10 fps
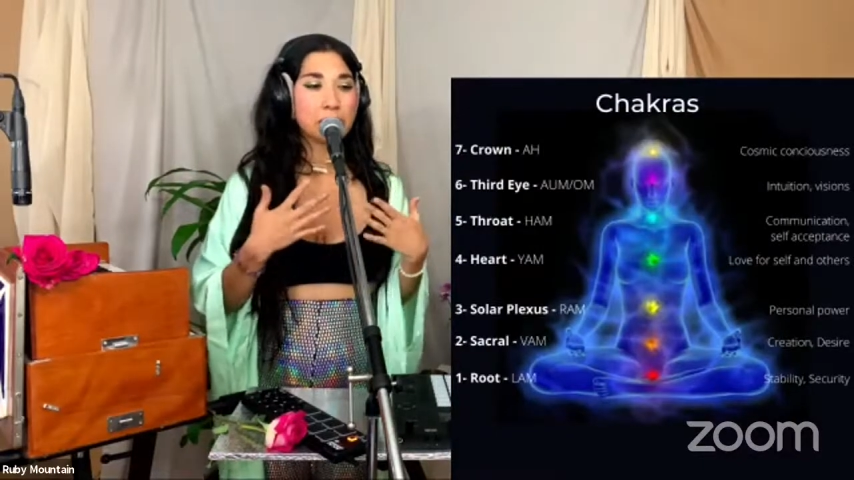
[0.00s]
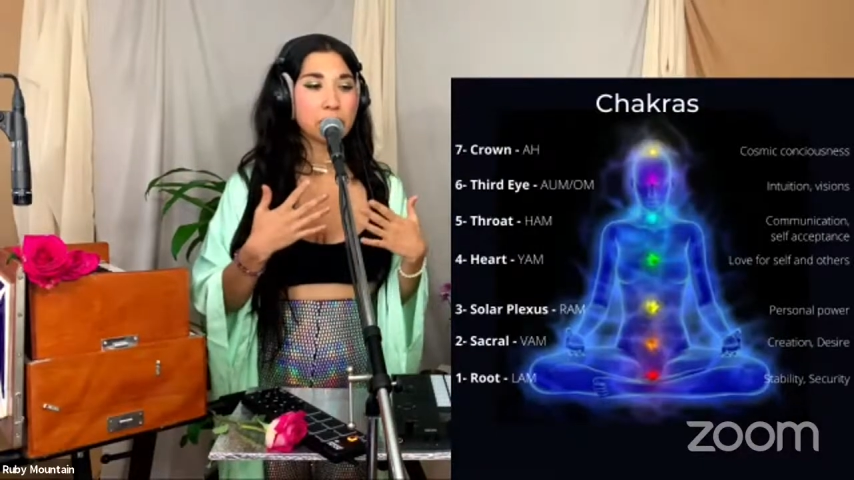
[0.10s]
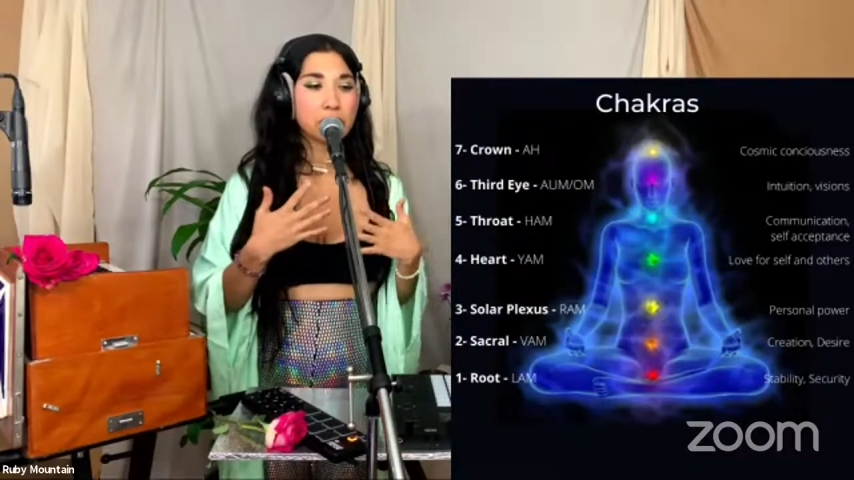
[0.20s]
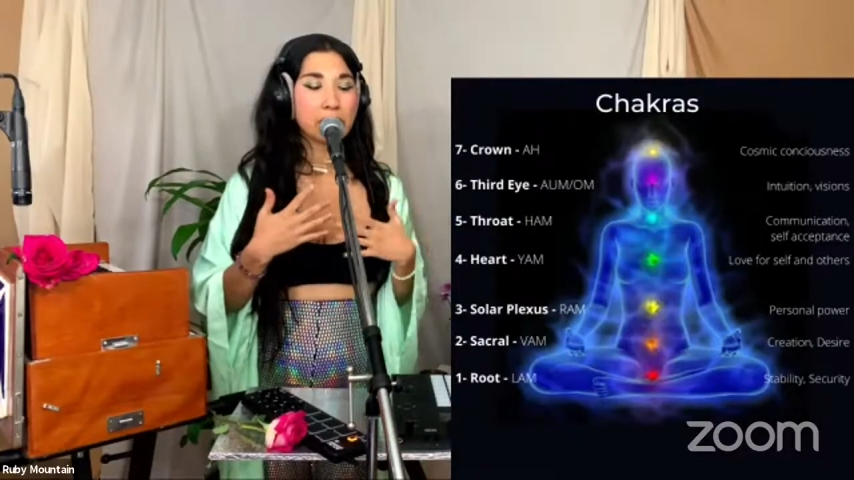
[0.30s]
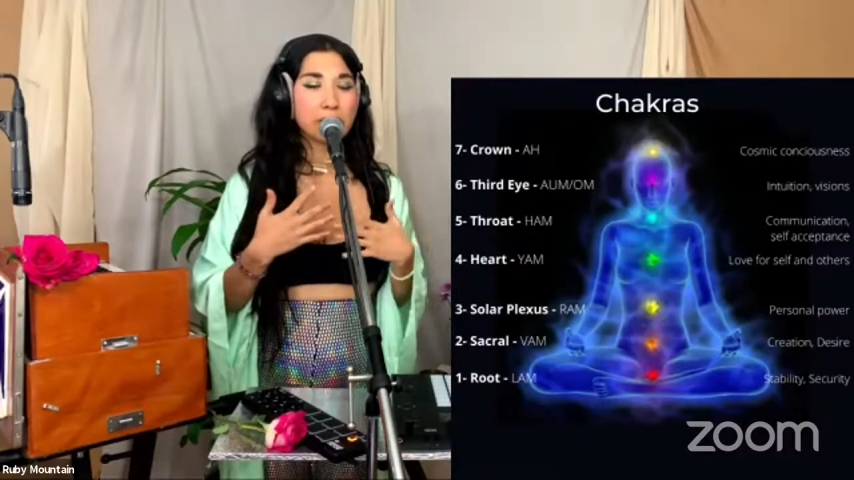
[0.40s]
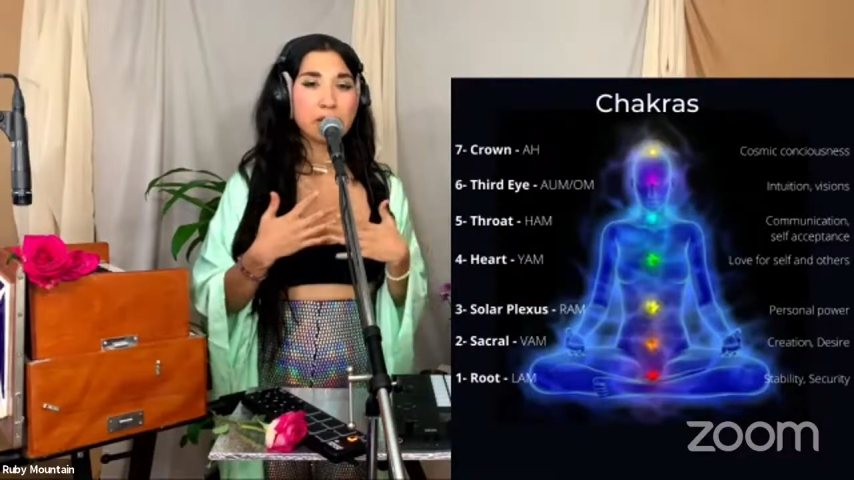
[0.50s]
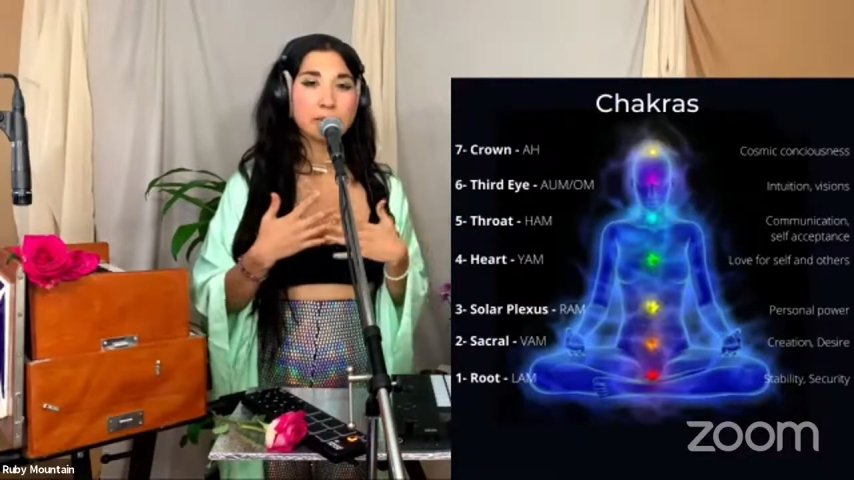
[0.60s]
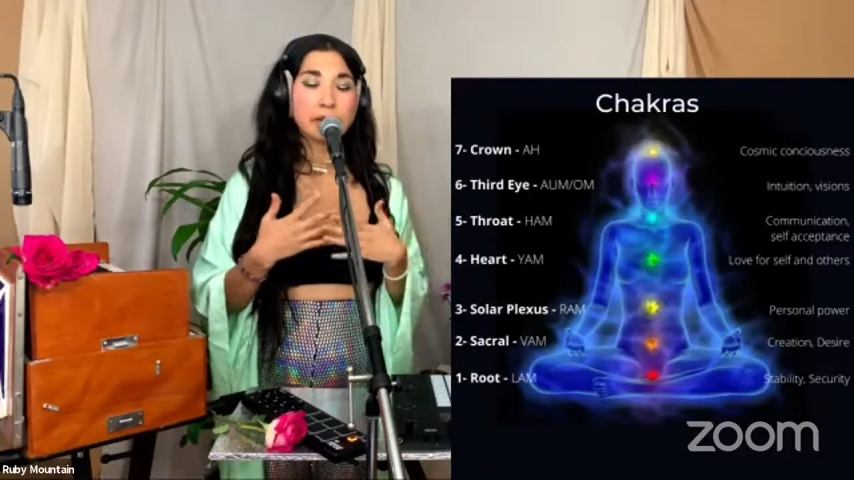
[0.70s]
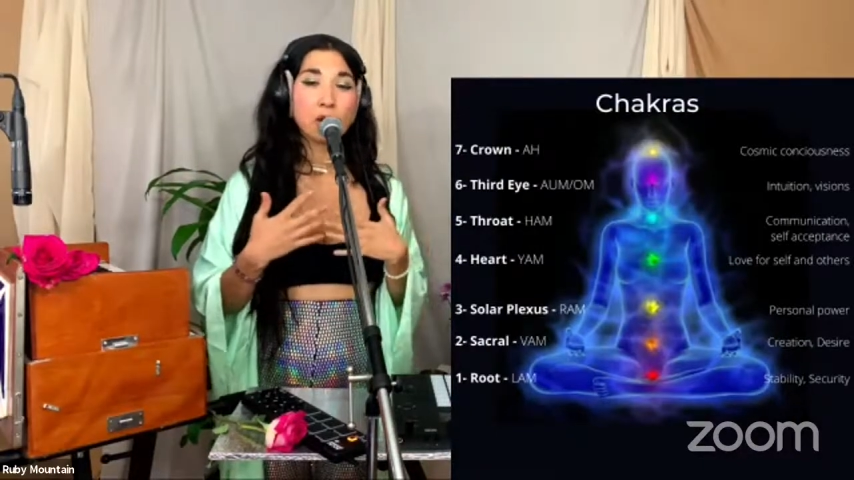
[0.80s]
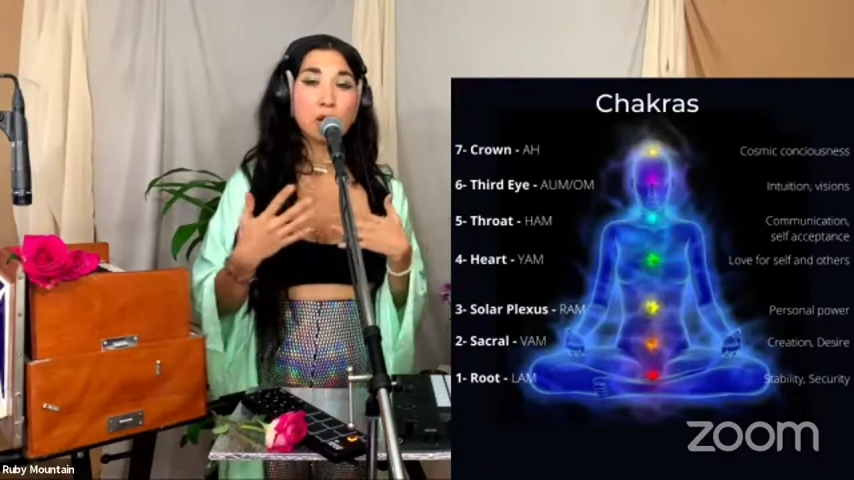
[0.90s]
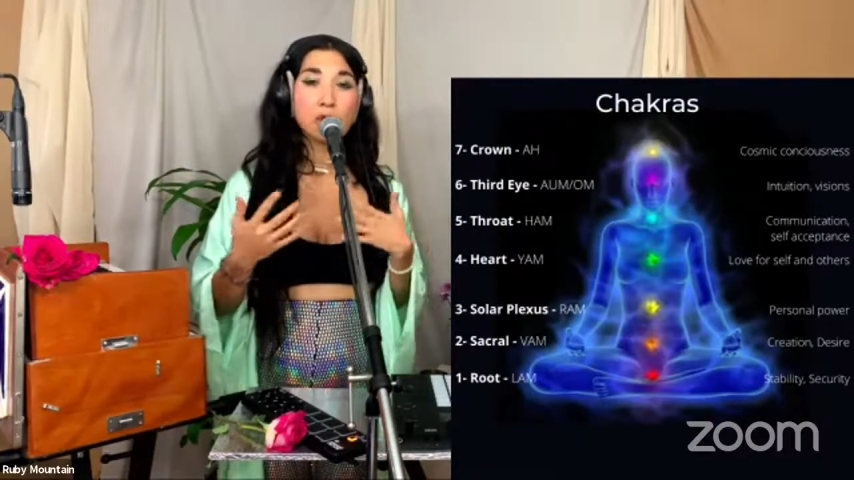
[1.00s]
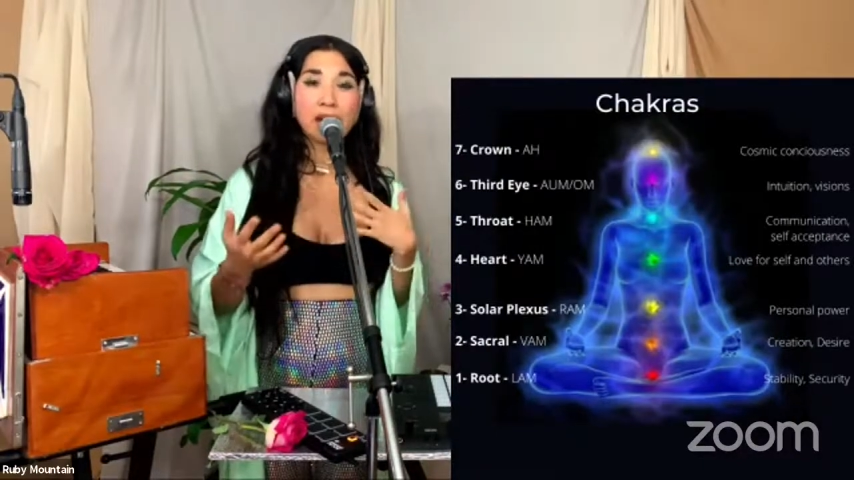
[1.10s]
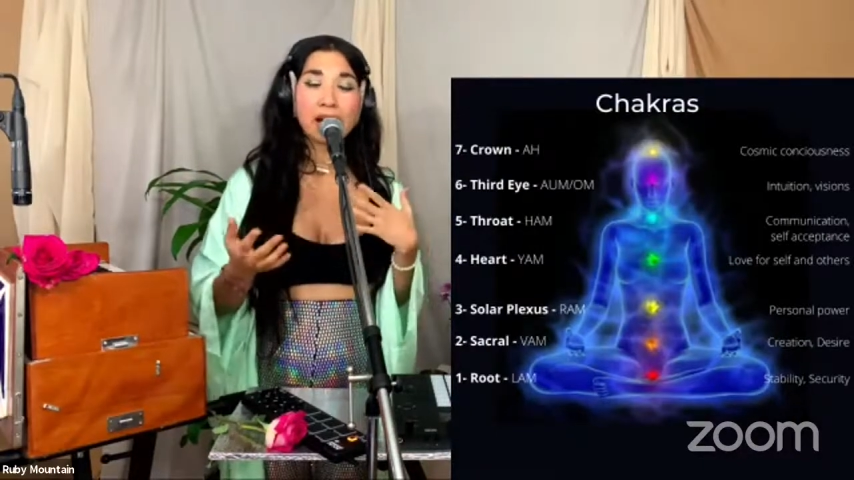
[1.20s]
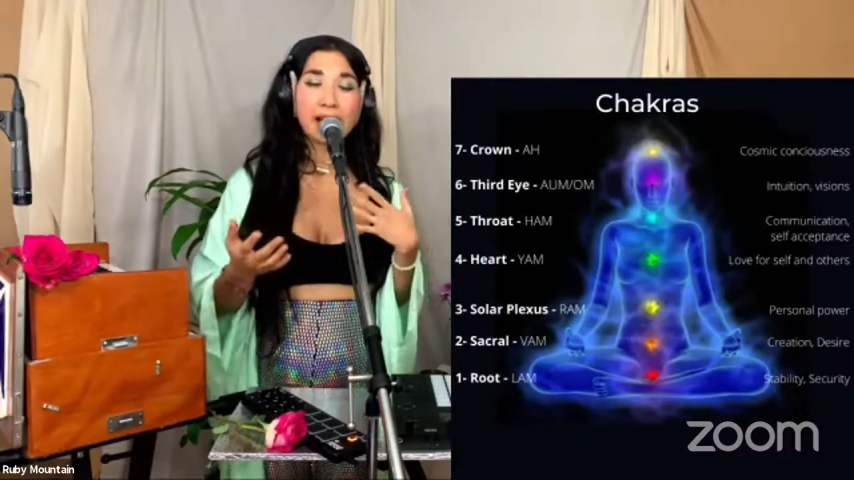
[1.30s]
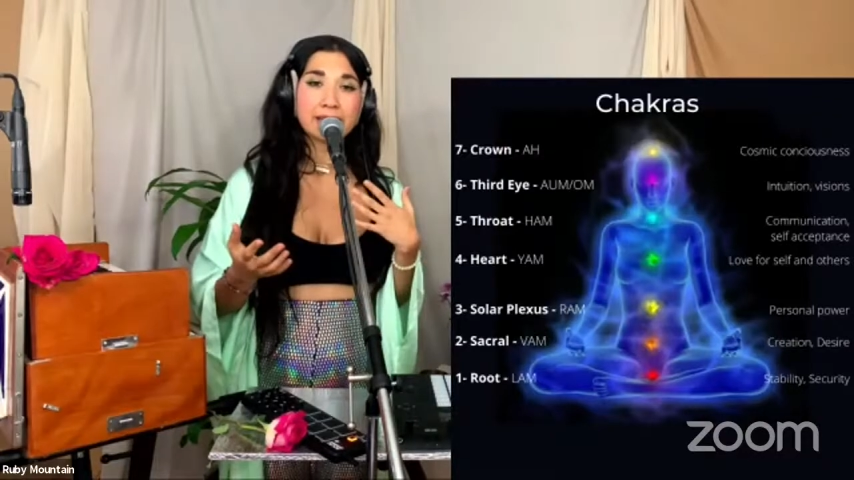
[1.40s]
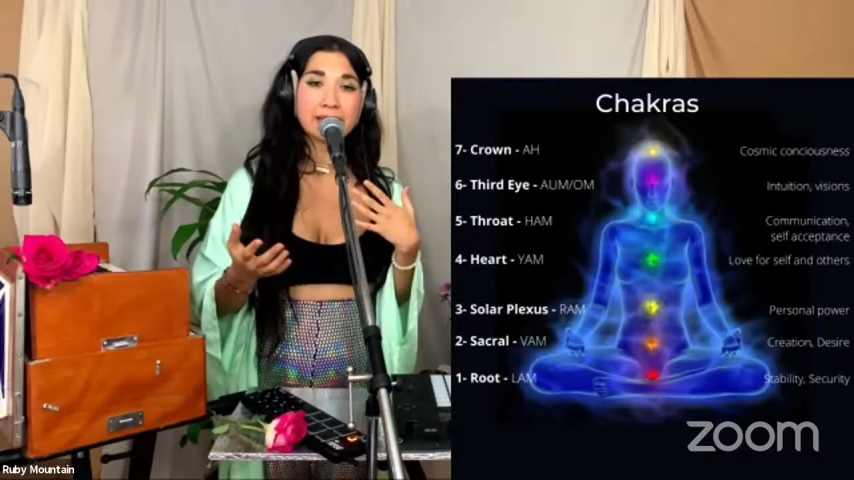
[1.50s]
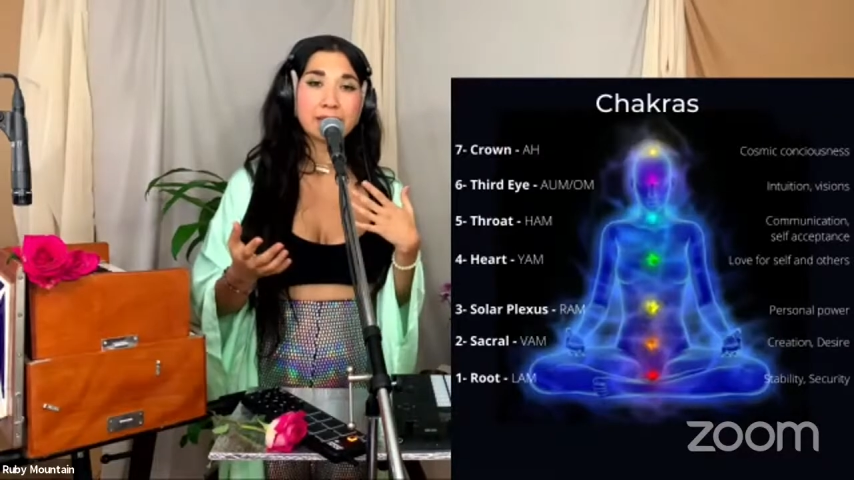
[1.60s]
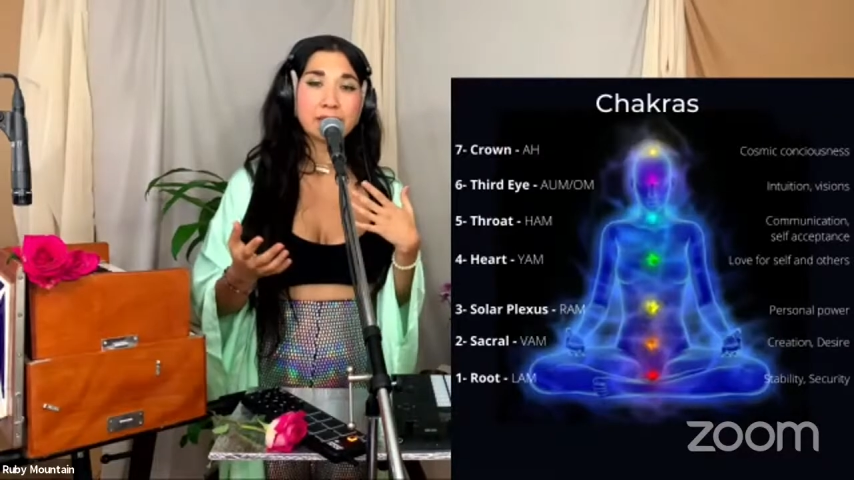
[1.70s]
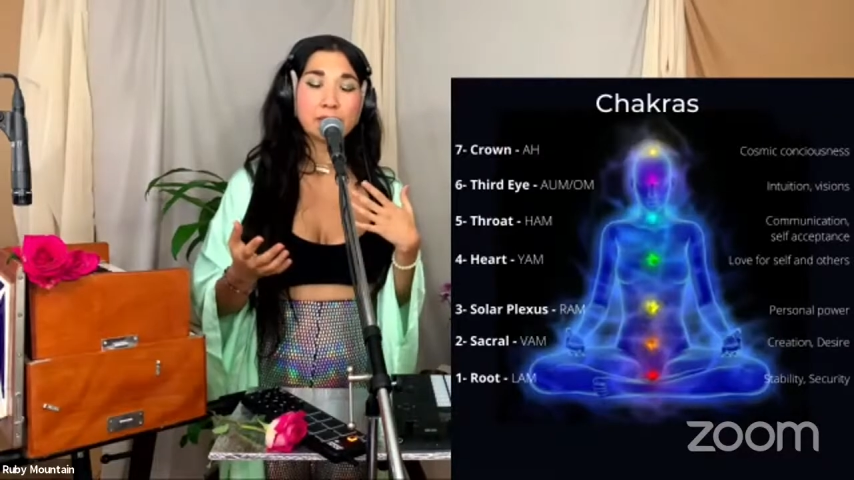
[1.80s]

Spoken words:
chakras being overactive